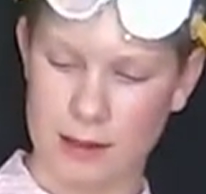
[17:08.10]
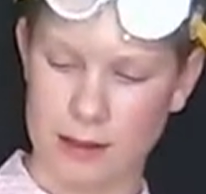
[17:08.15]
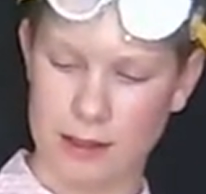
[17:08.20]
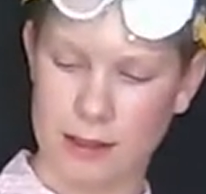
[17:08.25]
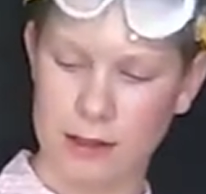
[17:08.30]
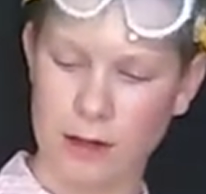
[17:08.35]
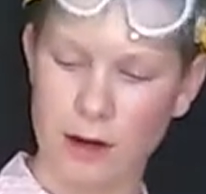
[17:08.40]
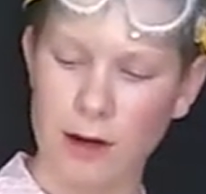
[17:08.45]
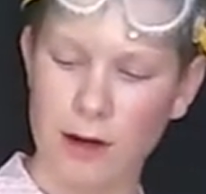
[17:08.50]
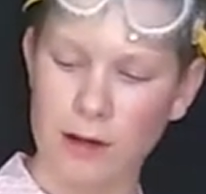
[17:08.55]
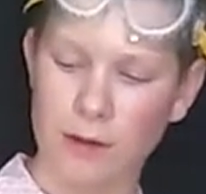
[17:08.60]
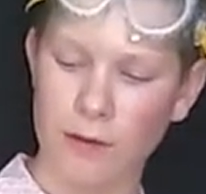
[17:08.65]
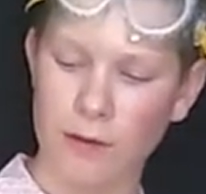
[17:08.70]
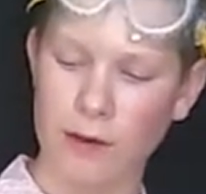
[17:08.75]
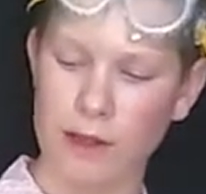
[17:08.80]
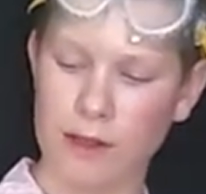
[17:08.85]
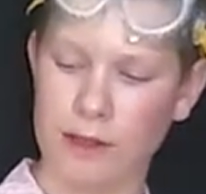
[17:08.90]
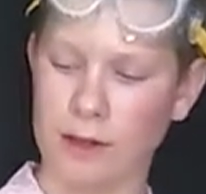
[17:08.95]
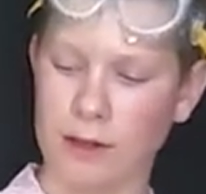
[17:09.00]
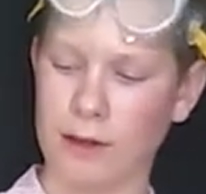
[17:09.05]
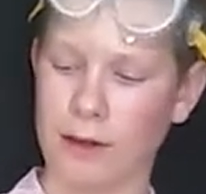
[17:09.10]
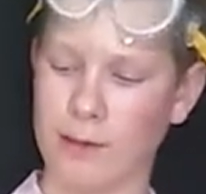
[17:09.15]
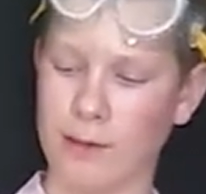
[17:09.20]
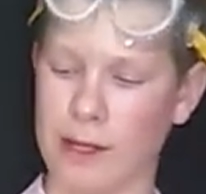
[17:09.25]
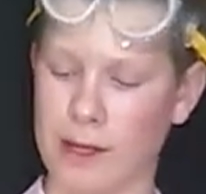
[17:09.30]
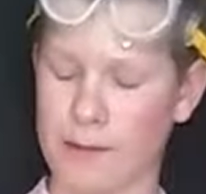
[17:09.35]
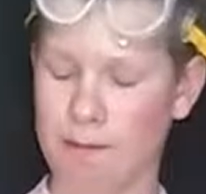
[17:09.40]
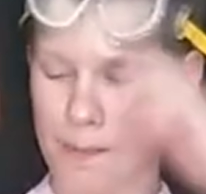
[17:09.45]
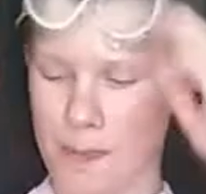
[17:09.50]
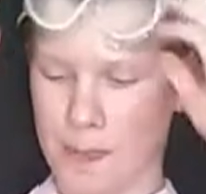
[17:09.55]
it's starting to fizz a little
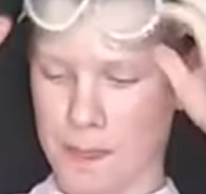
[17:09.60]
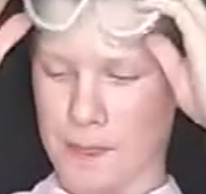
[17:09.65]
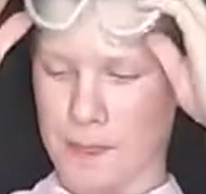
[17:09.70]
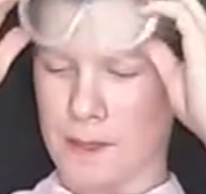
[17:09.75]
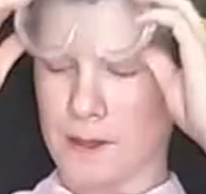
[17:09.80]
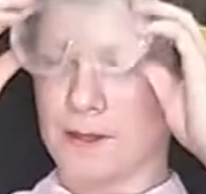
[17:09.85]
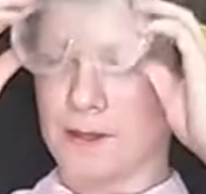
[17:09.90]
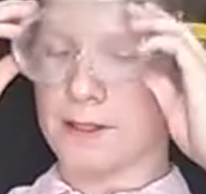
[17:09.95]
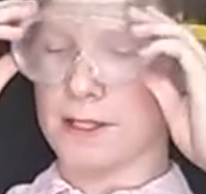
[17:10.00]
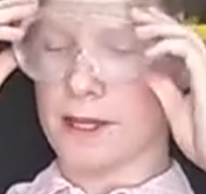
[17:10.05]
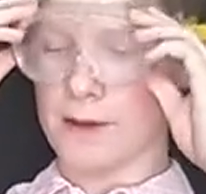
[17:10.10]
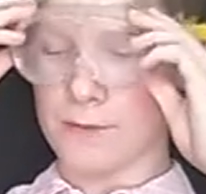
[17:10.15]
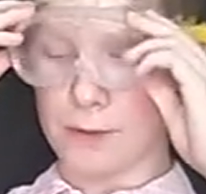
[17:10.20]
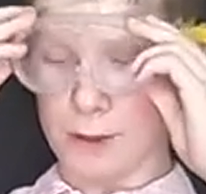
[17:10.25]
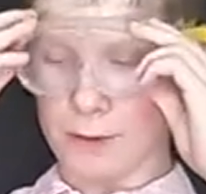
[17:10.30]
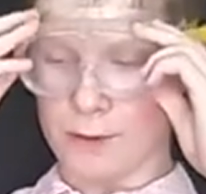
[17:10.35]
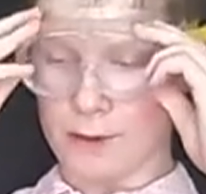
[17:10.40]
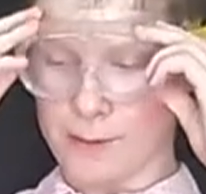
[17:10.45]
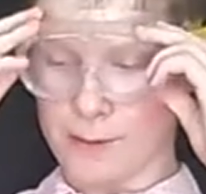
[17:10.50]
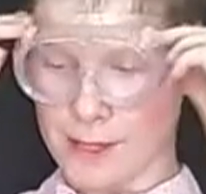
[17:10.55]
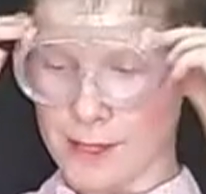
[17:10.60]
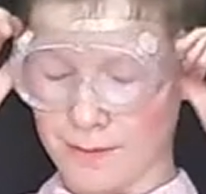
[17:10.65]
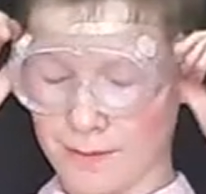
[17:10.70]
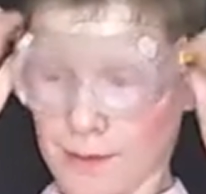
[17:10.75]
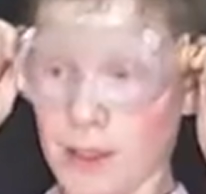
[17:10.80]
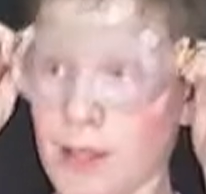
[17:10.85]
bit. Safety equipment.